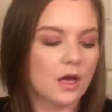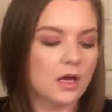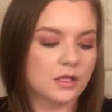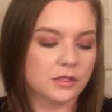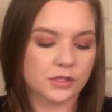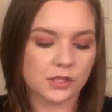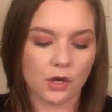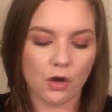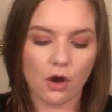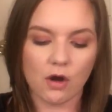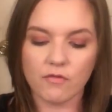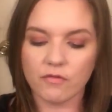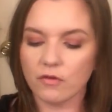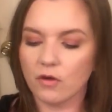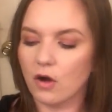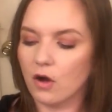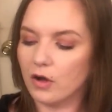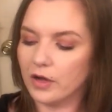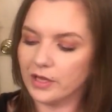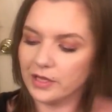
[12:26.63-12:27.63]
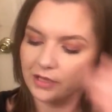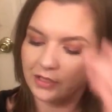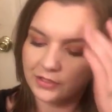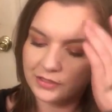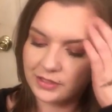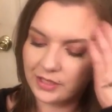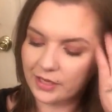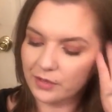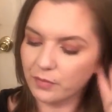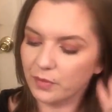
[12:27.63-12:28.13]
So overall, it
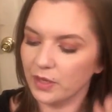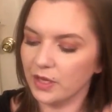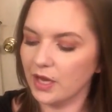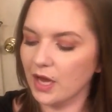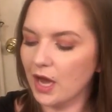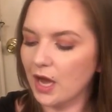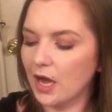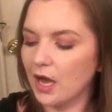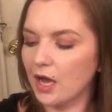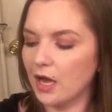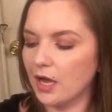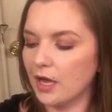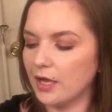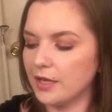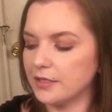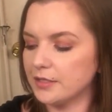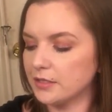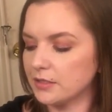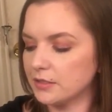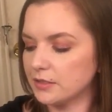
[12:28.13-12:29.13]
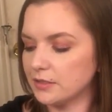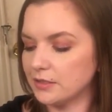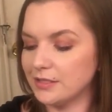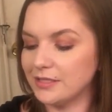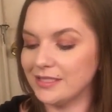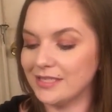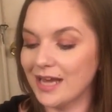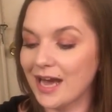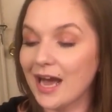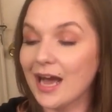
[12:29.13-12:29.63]
looks like we got
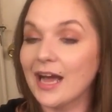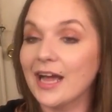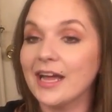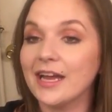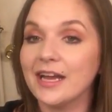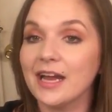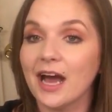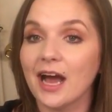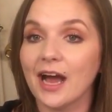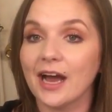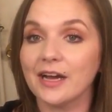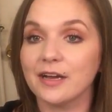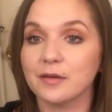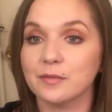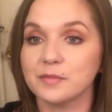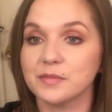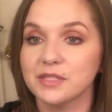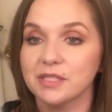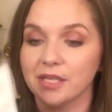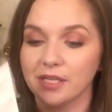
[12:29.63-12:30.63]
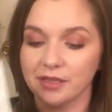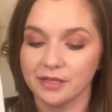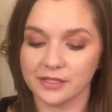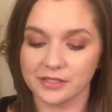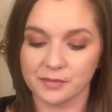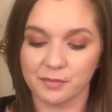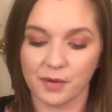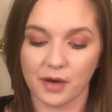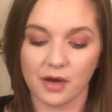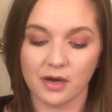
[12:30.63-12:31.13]
9 items in
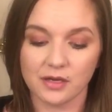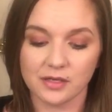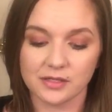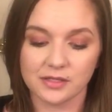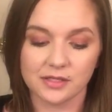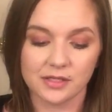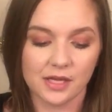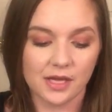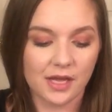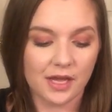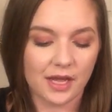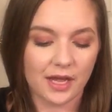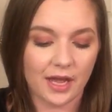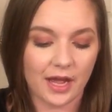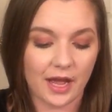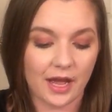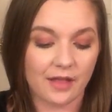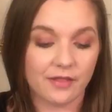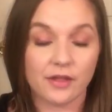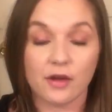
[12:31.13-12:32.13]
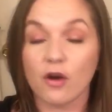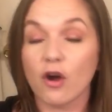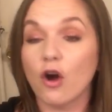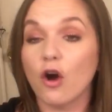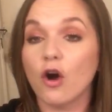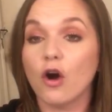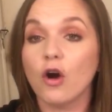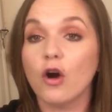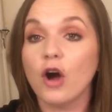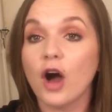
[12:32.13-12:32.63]
this box, and they're
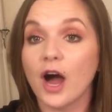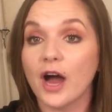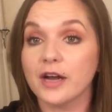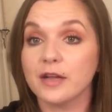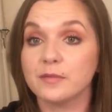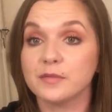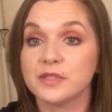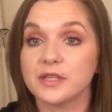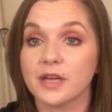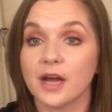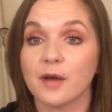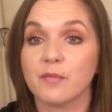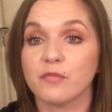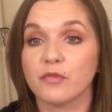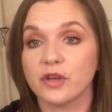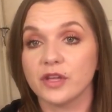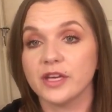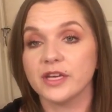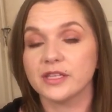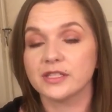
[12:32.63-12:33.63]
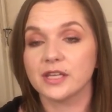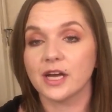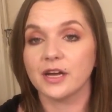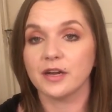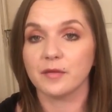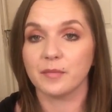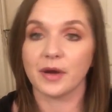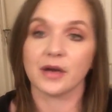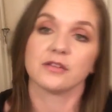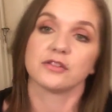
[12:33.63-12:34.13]
all items that I'm really
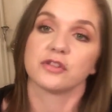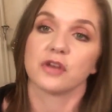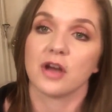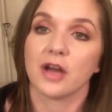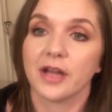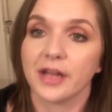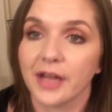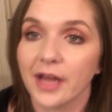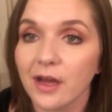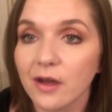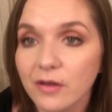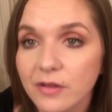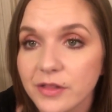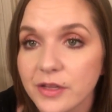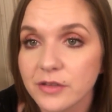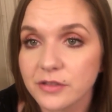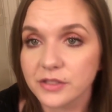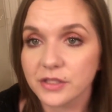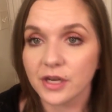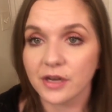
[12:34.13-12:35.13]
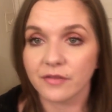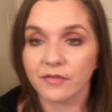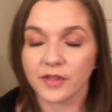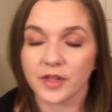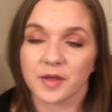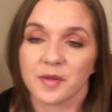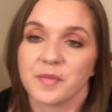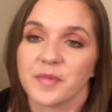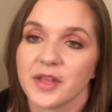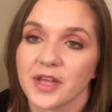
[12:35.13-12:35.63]
excited about trying out. There's none of
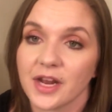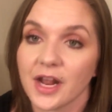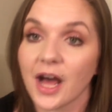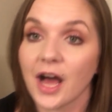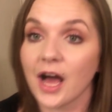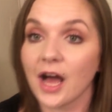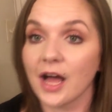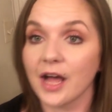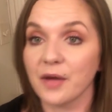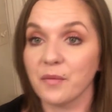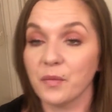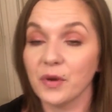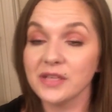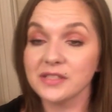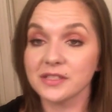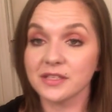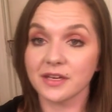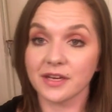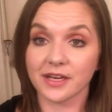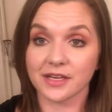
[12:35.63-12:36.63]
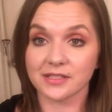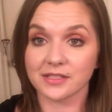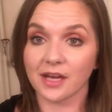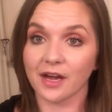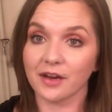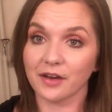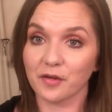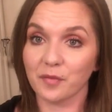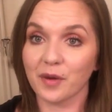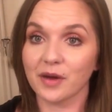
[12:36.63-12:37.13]
them that I wasn't
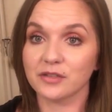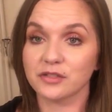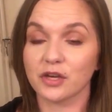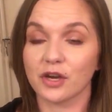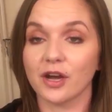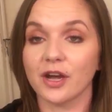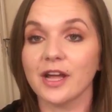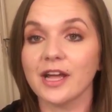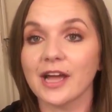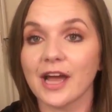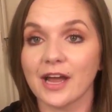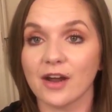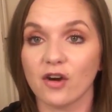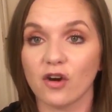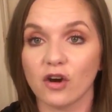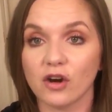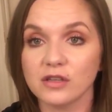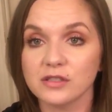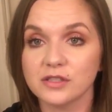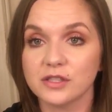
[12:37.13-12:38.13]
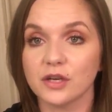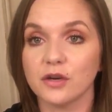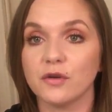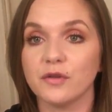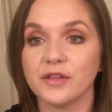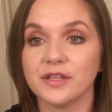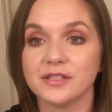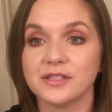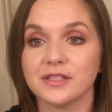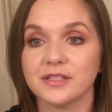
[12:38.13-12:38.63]
excited about trying at all, so
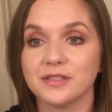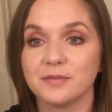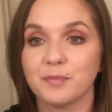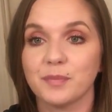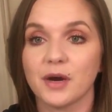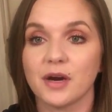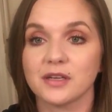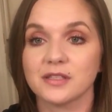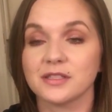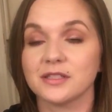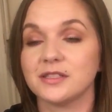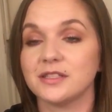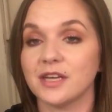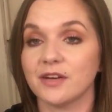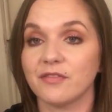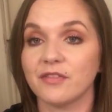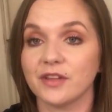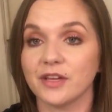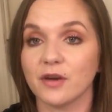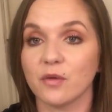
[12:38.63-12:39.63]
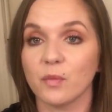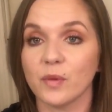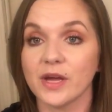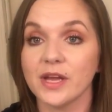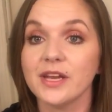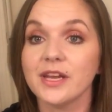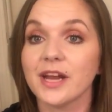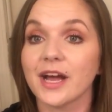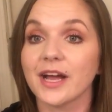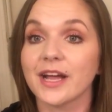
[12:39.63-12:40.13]
this box is definitely a
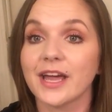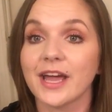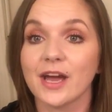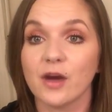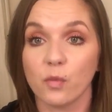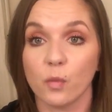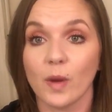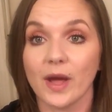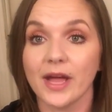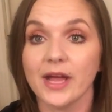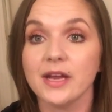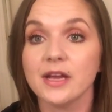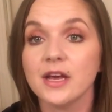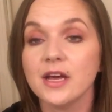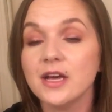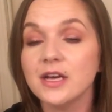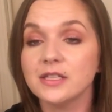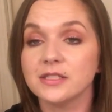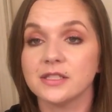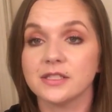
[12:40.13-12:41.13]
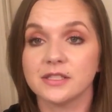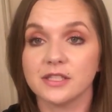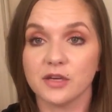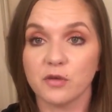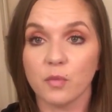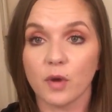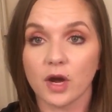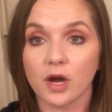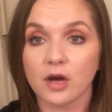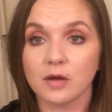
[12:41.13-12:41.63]
win, and I can't wait to see
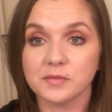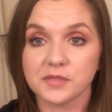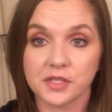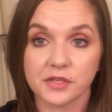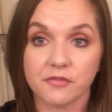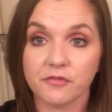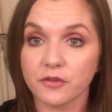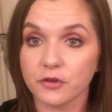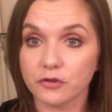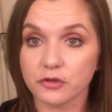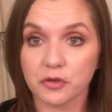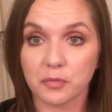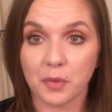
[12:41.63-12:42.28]
what comes in future